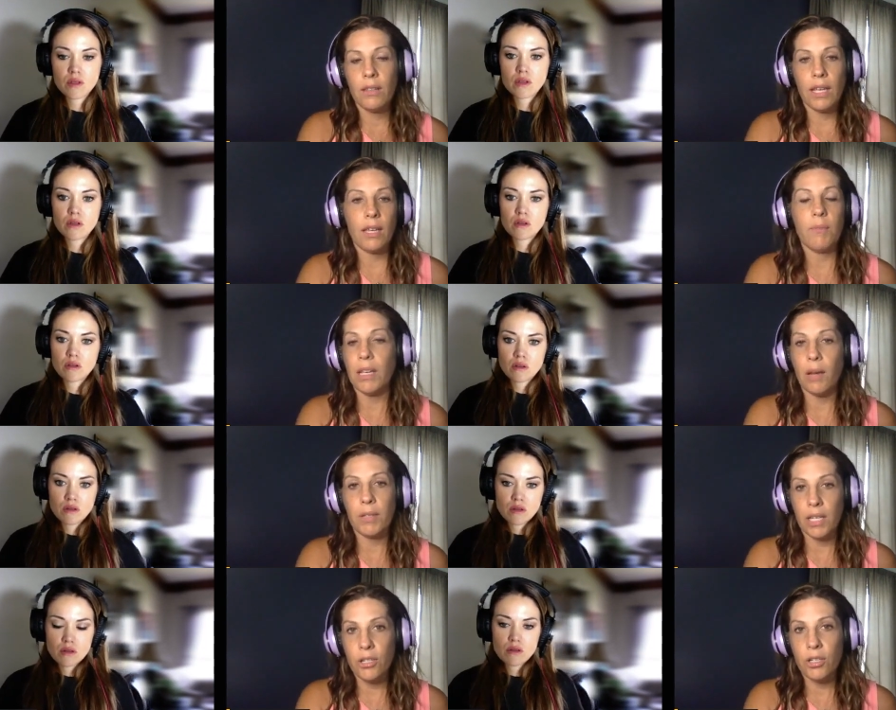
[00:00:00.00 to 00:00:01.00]
Speaker 1: they can become
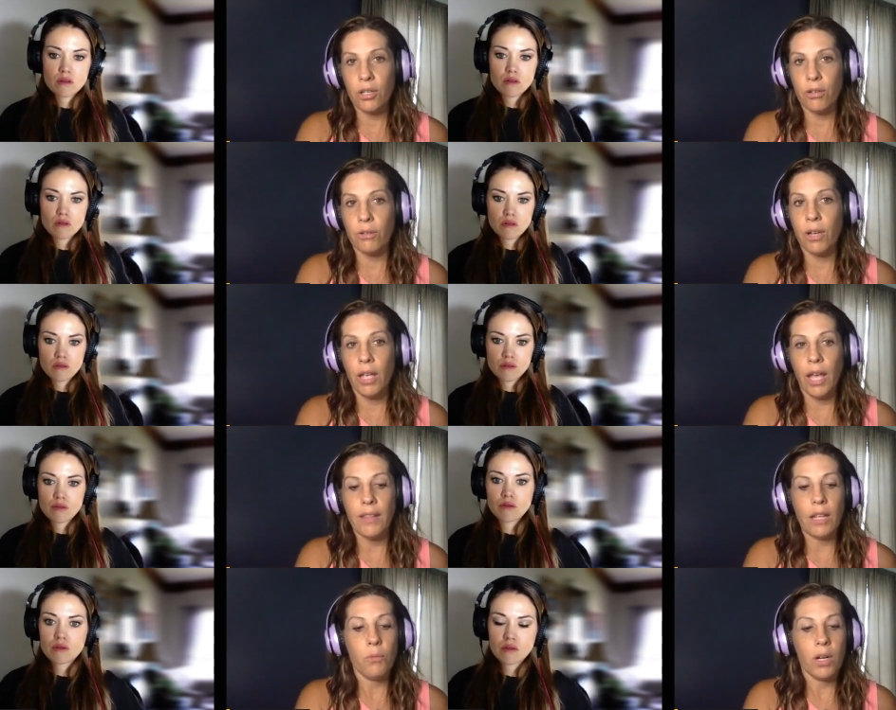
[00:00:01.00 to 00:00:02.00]
an issue. And
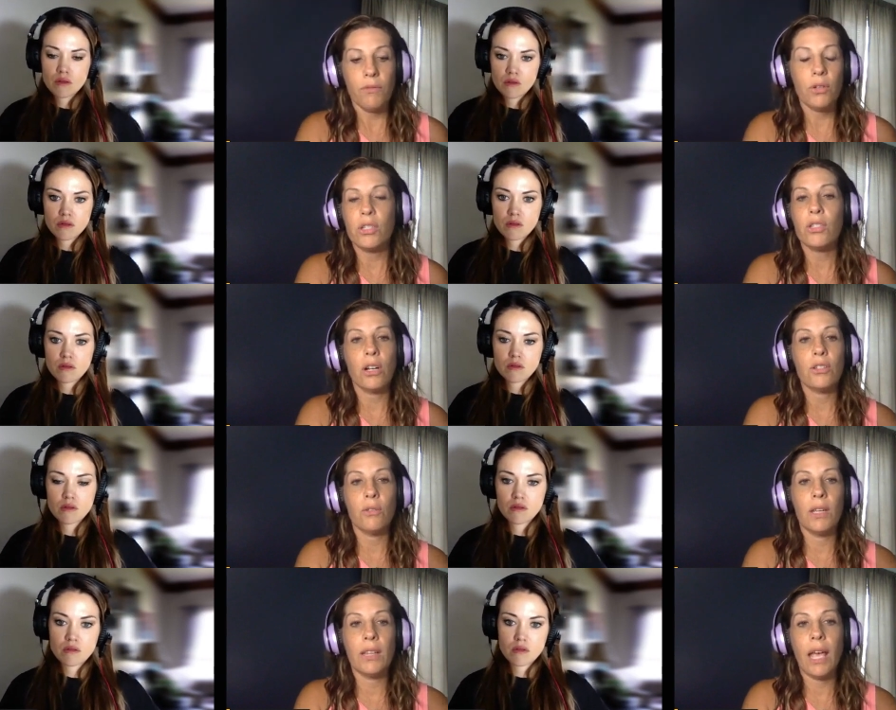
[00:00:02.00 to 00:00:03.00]
then what if you could start
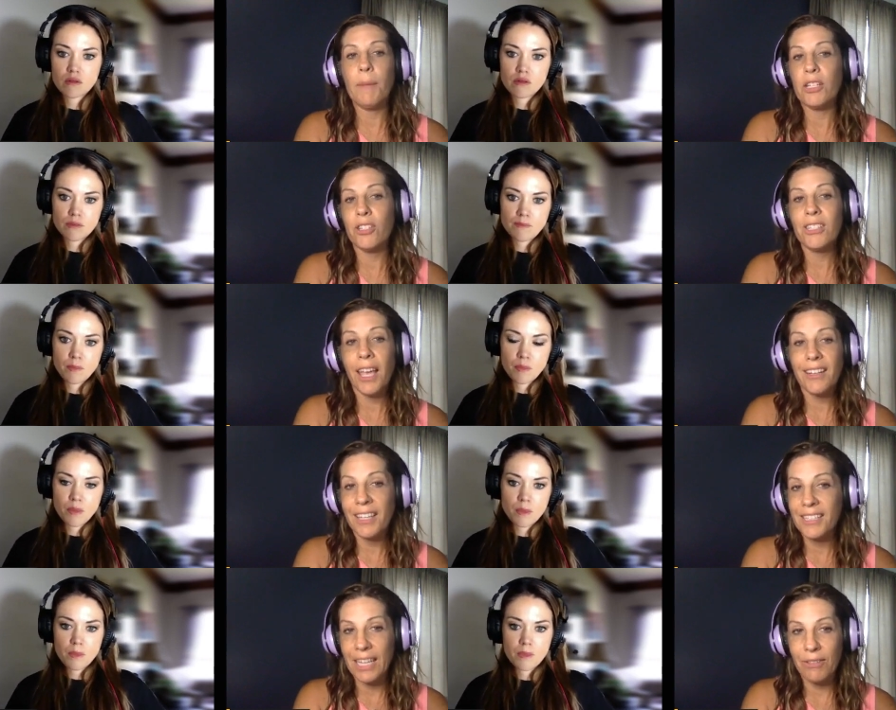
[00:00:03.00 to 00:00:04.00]
doing that? I mean, it's just kind of
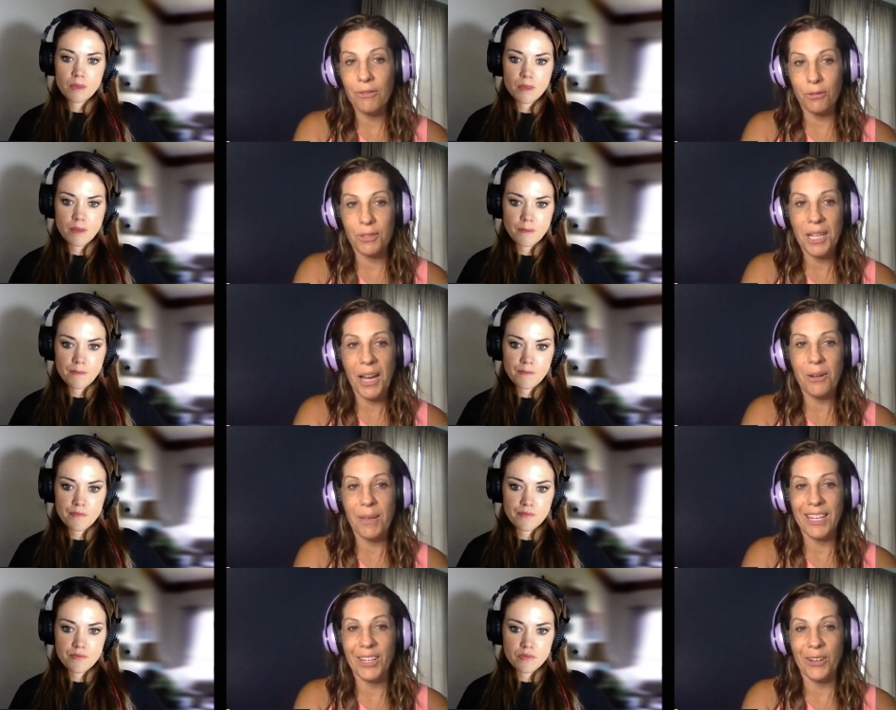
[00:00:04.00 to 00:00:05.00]
like saving for
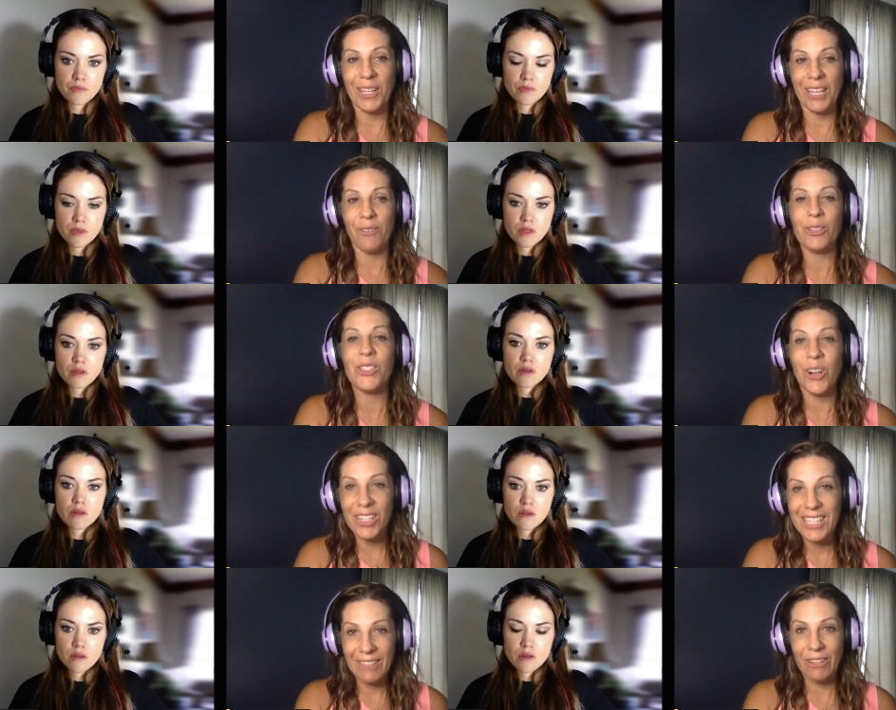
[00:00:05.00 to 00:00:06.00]
retirement. You know, like if you started
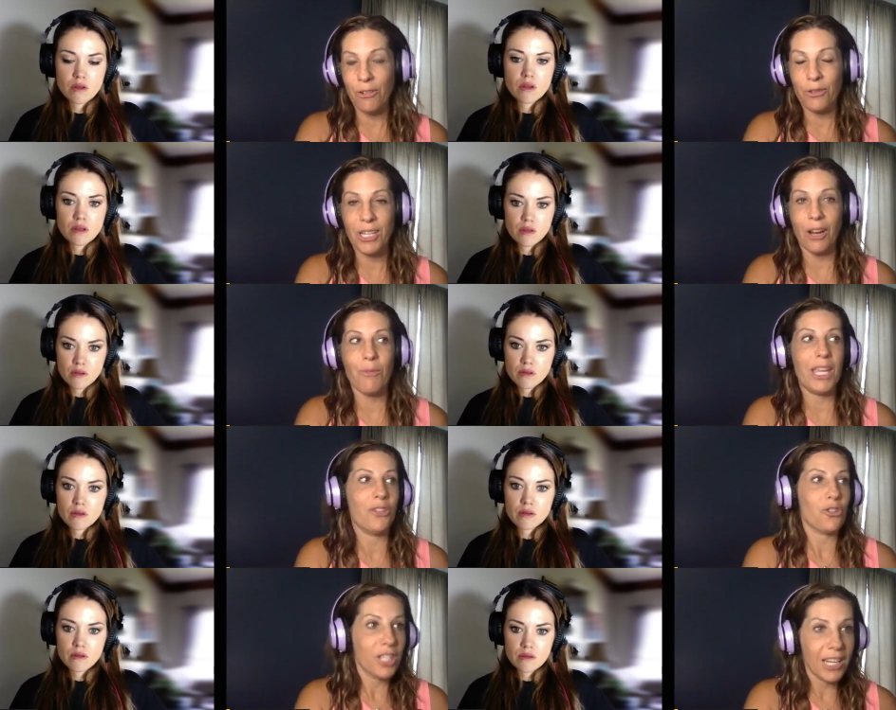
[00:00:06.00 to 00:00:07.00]
saving for retirement in
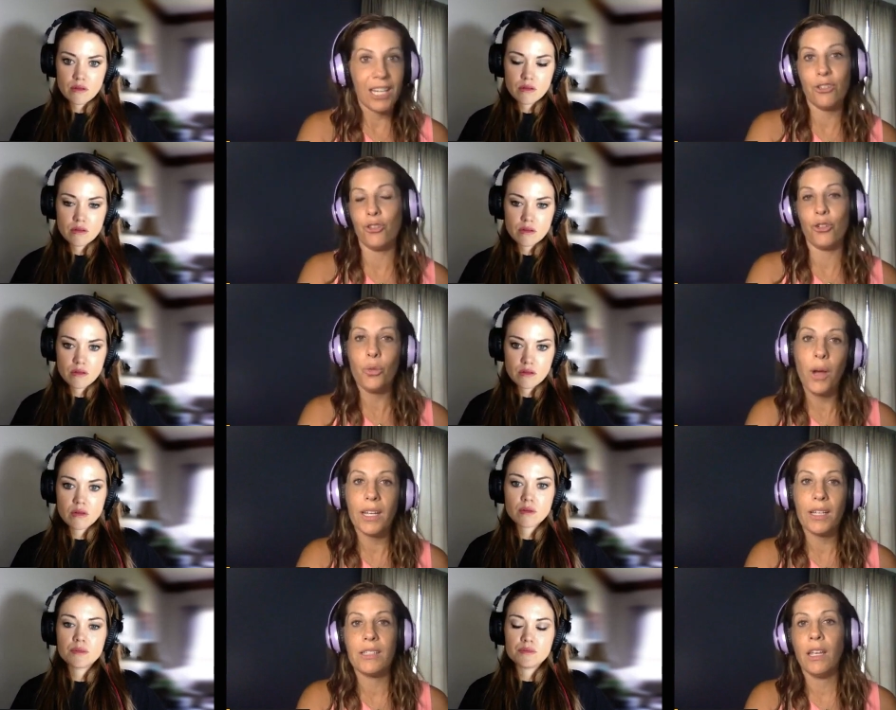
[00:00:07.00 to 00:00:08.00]
your teens or your
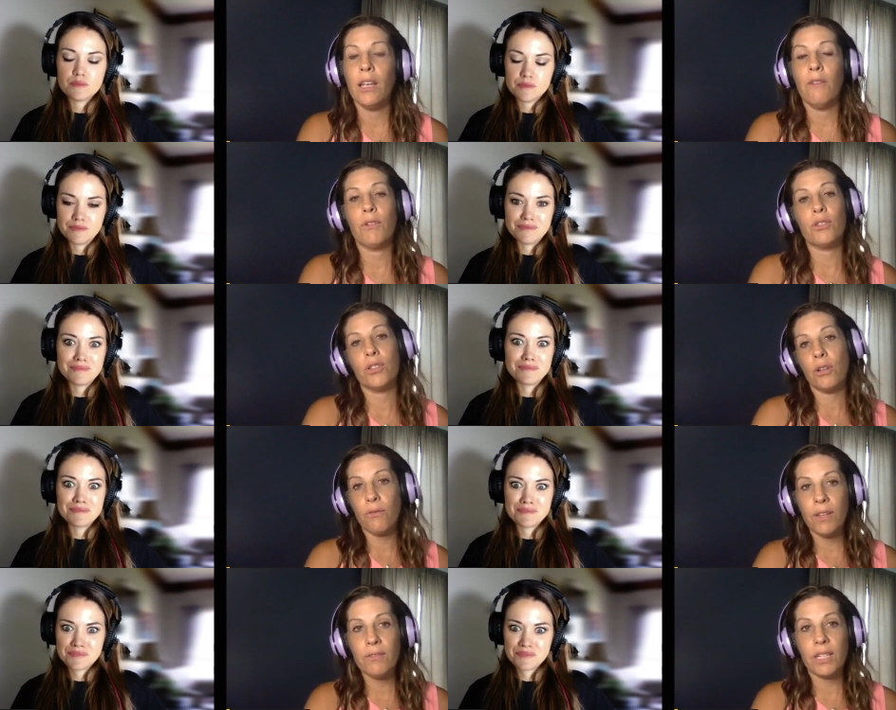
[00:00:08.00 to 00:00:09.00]
20s versus mm-hmm.
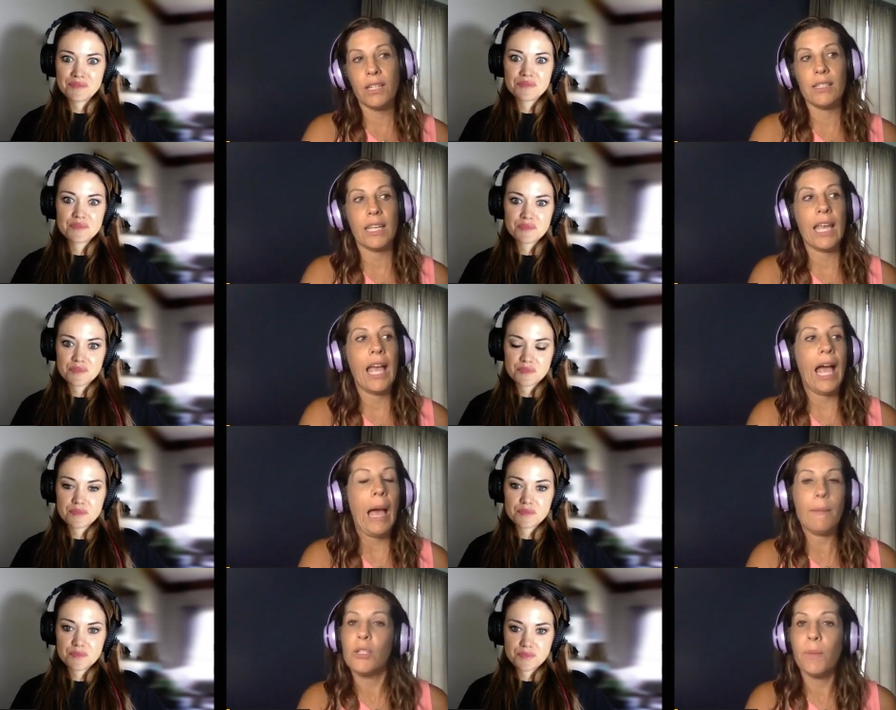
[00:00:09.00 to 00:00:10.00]
your 50s, like
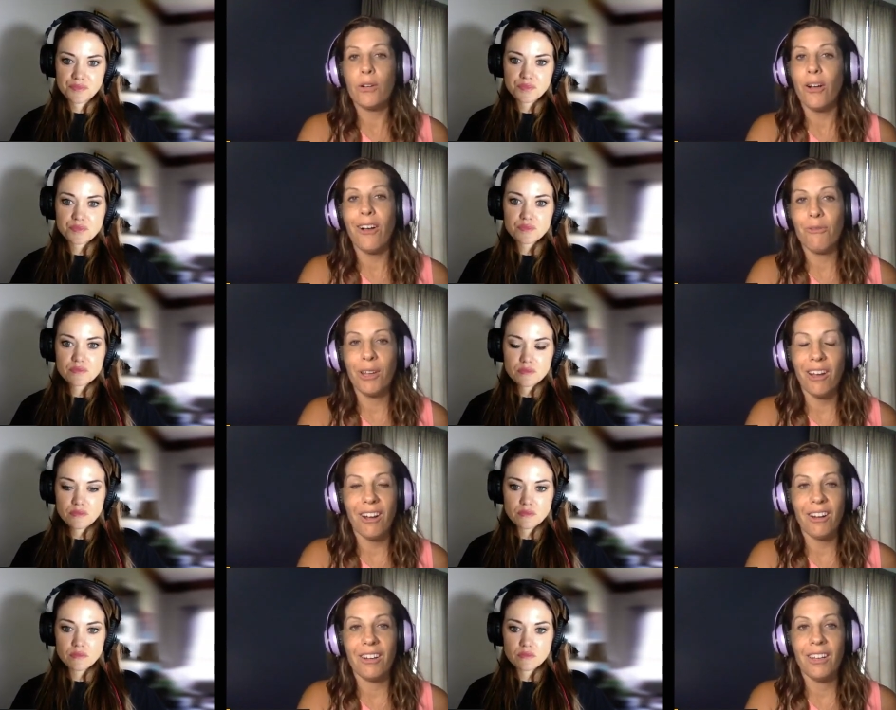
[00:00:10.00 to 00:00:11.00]
how much better off we
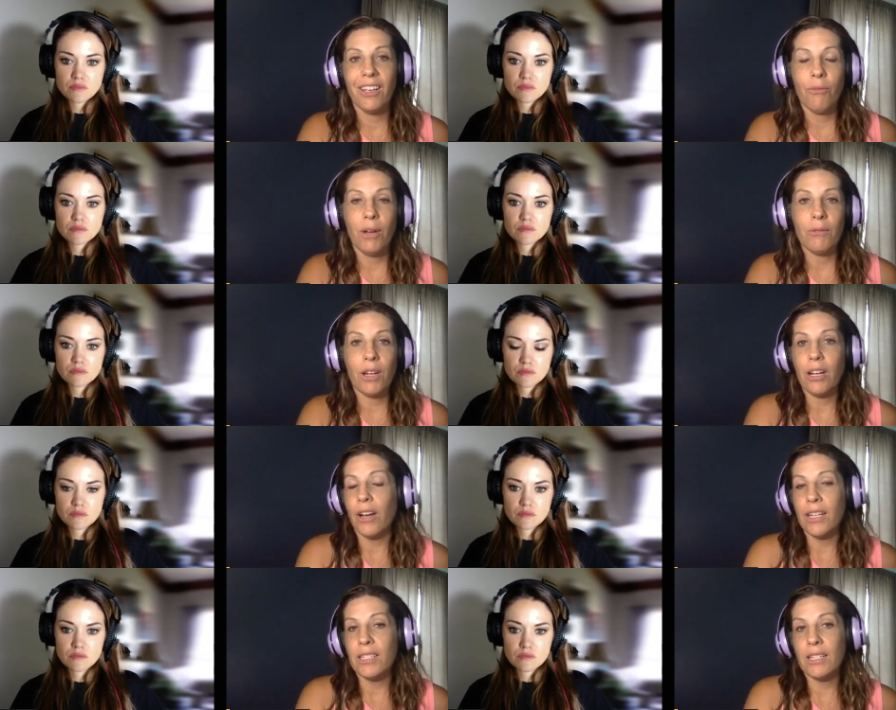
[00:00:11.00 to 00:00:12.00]
are when we're in our
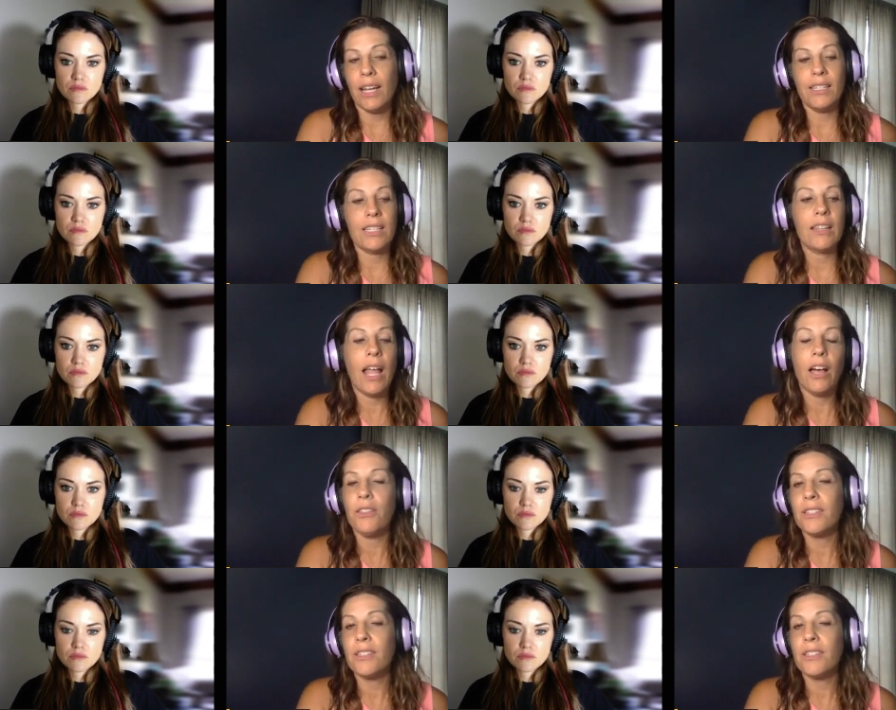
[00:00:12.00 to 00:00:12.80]
80s and 90s. And health